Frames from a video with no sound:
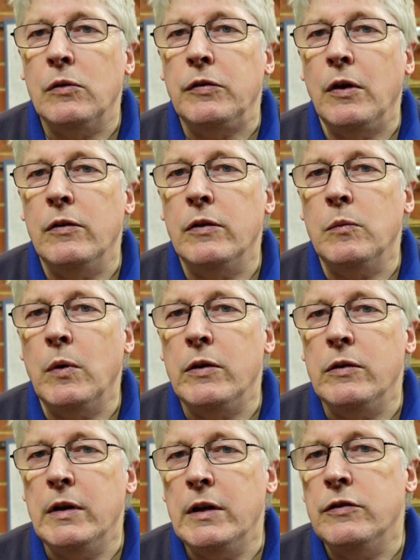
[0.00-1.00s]
so that when
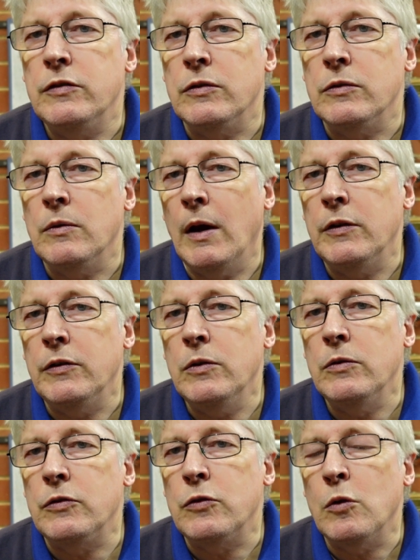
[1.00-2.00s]
you need to undo
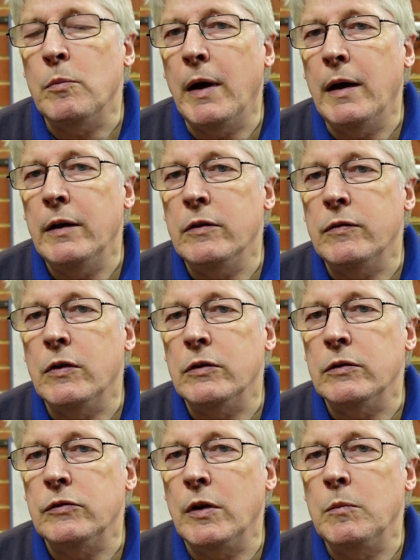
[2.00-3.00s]
the drawbar, you've
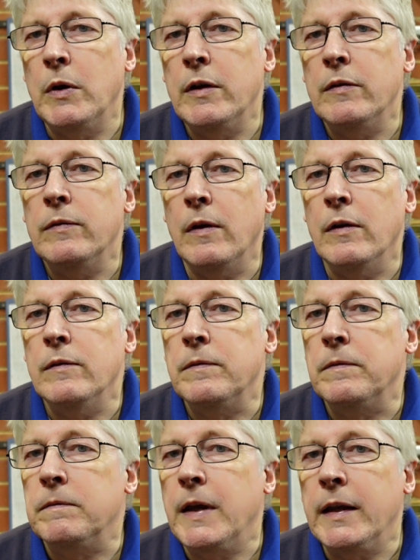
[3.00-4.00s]
got some way
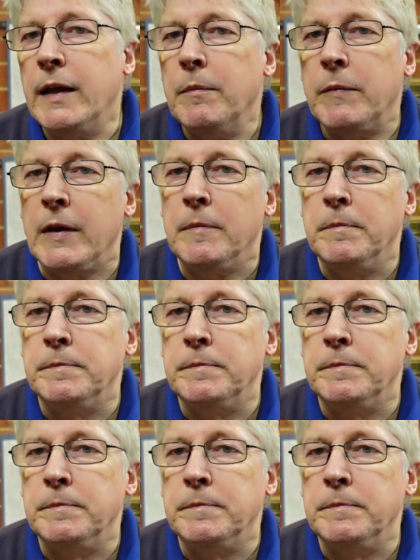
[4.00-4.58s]
of getting up there.